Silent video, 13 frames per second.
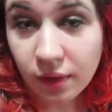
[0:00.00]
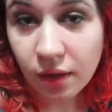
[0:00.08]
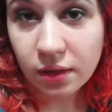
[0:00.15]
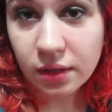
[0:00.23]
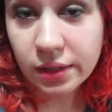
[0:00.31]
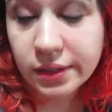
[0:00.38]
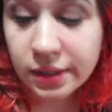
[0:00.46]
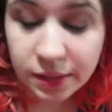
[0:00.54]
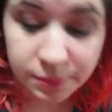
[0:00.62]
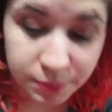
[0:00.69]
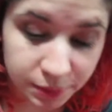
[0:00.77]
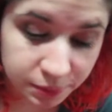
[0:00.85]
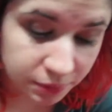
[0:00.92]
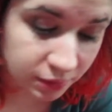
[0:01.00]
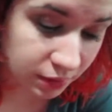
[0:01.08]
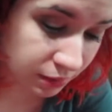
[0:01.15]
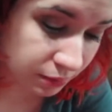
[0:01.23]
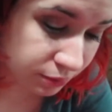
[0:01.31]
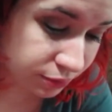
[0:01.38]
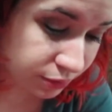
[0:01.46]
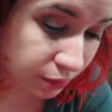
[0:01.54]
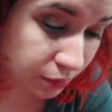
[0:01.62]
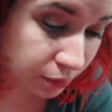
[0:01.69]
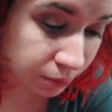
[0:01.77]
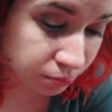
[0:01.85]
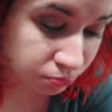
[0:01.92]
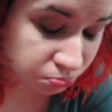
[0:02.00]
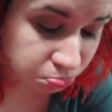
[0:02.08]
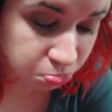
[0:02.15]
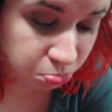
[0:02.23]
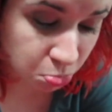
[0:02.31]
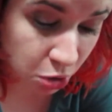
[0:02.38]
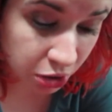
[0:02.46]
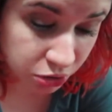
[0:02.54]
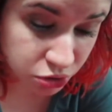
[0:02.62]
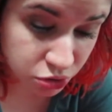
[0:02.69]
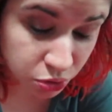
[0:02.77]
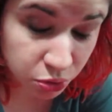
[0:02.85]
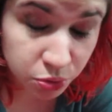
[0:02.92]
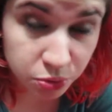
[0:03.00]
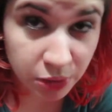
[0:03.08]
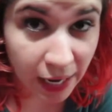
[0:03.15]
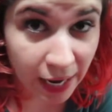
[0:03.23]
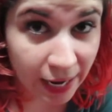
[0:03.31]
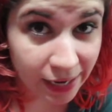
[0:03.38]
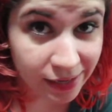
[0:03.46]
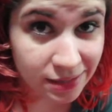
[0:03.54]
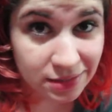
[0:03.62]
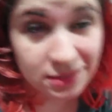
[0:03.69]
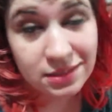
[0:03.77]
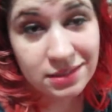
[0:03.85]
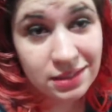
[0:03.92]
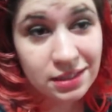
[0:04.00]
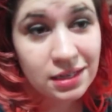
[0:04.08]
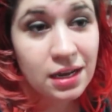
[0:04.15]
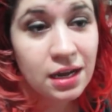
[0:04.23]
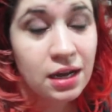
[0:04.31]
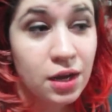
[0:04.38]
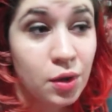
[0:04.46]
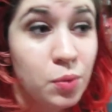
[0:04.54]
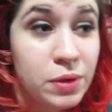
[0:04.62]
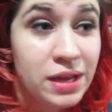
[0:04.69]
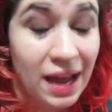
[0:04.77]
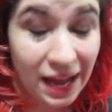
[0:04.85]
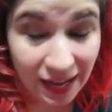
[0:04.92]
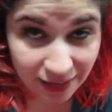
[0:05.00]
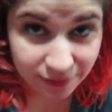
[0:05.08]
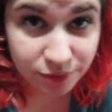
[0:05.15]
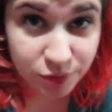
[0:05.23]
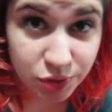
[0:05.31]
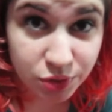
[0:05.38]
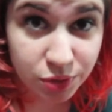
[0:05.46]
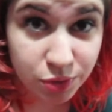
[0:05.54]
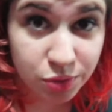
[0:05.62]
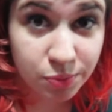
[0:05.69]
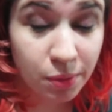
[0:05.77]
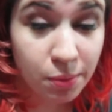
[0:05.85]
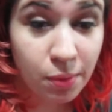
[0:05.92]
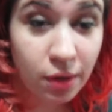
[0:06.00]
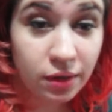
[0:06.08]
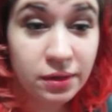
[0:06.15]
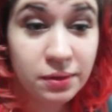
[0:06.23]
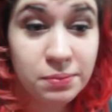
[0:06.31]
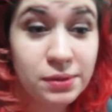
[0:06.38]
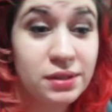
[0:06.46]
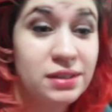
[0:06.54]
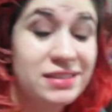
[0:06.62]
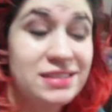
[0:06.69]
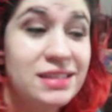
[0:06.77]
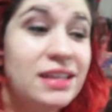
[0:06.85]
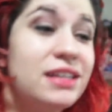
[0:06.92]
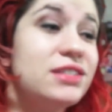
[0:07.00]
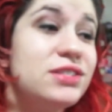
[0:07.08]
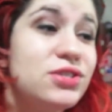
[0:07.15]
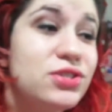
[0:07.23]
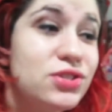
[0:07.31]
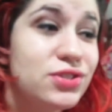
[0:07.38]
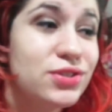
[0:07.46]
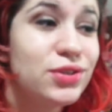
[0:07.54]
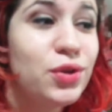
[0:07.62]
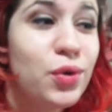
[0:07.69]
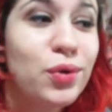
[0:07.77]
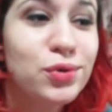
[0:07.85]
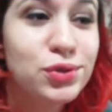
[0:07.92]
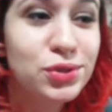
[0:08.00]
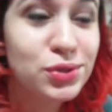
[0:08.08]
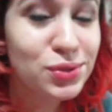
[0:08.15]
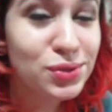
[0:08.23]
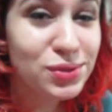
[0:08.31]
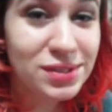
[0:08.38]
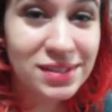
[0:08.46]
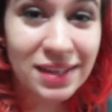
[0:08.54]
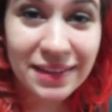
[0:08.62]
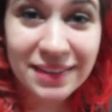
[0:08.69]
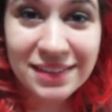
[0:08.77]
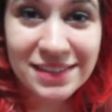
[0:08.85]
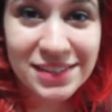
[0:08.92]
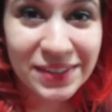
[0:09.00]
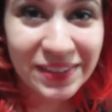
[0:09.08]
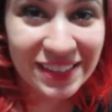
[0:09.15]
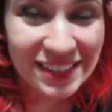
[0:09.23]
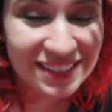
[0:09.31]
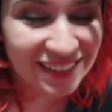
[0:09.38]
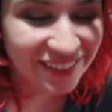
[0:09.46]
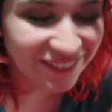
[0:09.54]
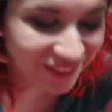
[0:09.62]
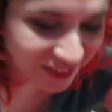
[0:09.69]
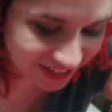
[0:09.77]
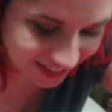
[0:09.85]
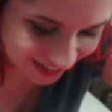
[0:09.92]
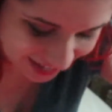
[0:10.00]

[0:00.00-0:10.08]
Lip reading: Hubby will come from work soon and we have to do supermarket because there is no juice, nothing to eat anymore in the